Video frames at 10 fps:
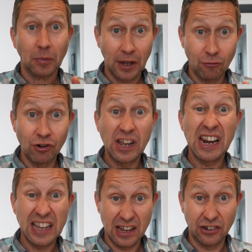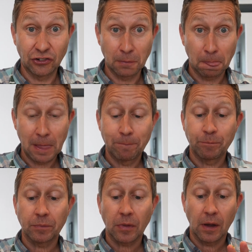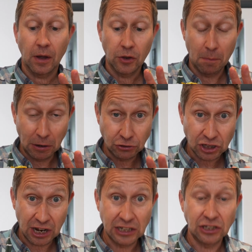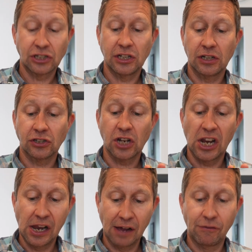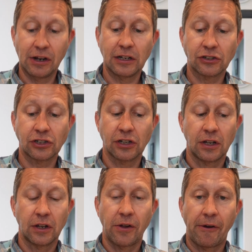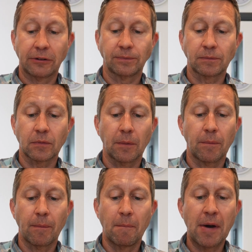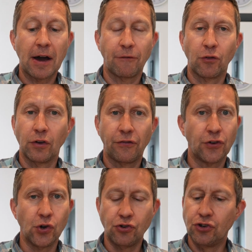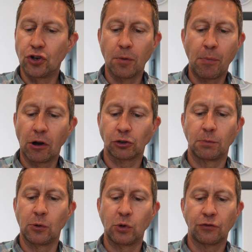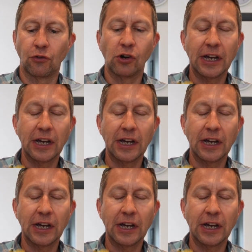It really is the most tastiest, loveliest mouthful of food you could possibly wish for.